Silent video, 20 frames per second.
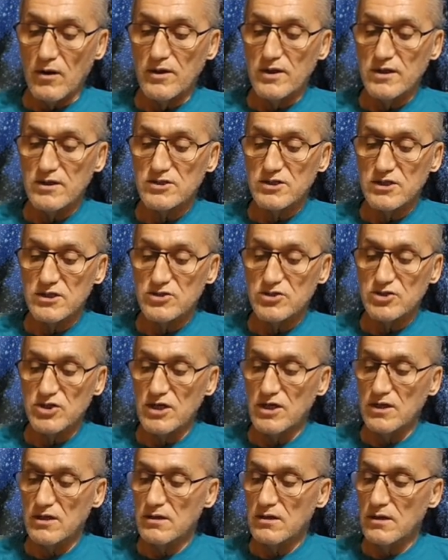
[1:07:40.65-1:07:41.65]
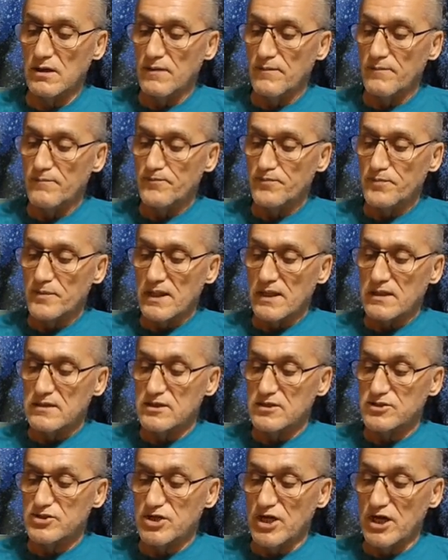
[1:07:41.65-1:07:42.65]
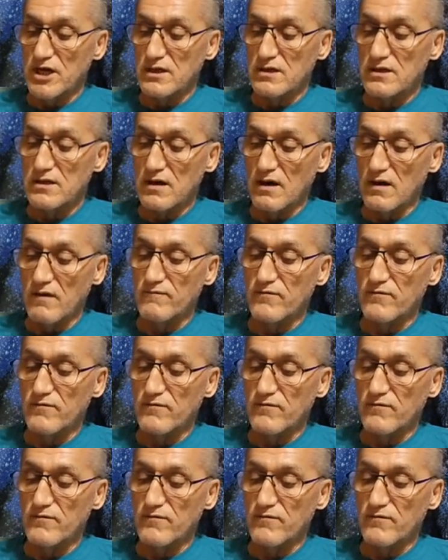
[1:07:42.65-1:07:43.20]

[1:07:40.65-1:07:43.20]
The coloring of the interior decorated